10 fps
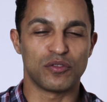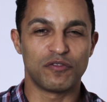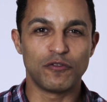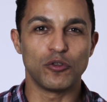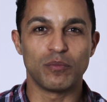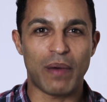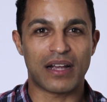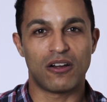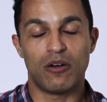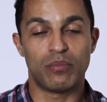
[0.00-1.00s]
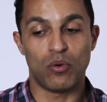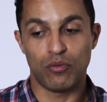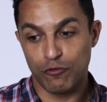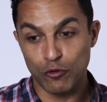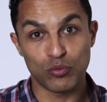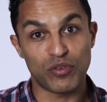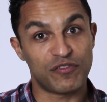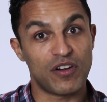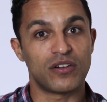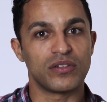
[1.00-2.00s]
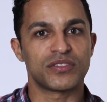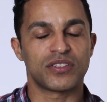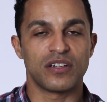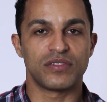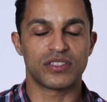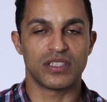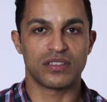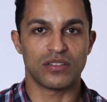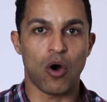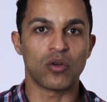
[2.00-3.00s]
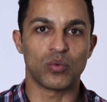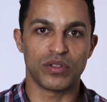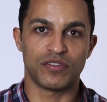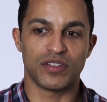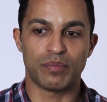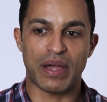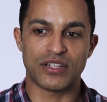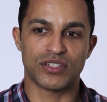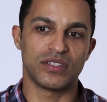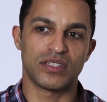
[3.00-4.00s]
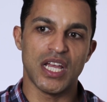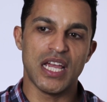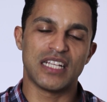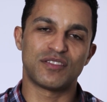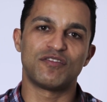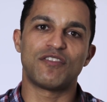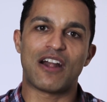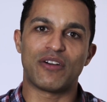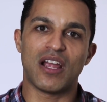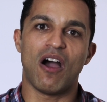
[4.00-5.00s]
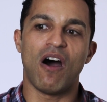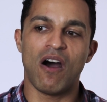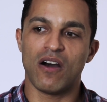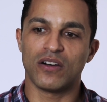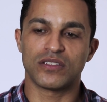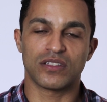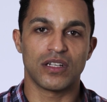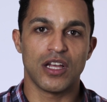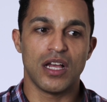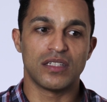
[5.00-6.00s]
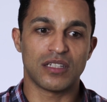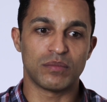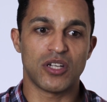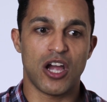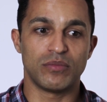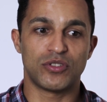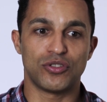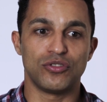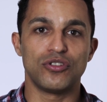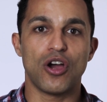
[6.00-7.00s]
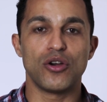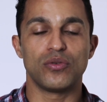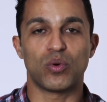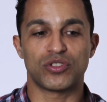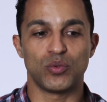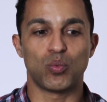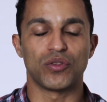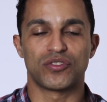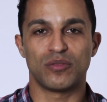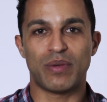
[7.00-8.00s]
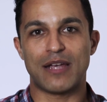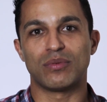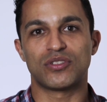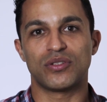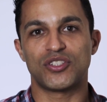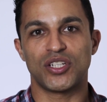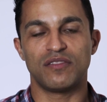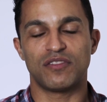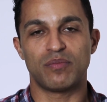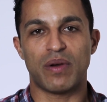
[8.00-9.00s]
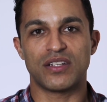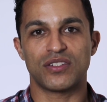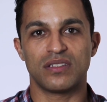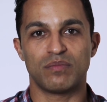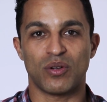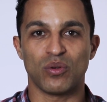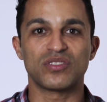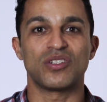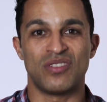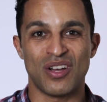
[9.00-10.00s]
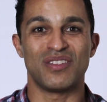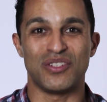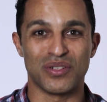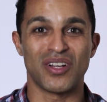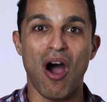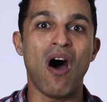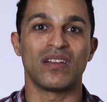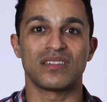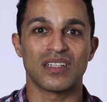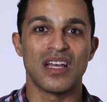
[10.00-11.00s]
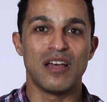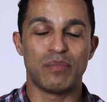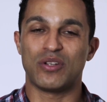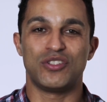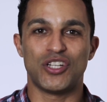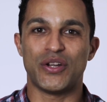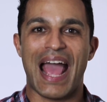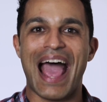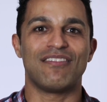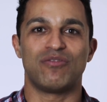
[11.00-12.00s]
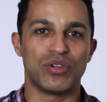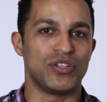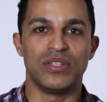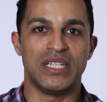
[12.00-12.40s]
or full backup or full referral services onward for the patient. It's very hard sometimes to know what you want to be able to achieve for the patient, but also know that you can't because you don't have what you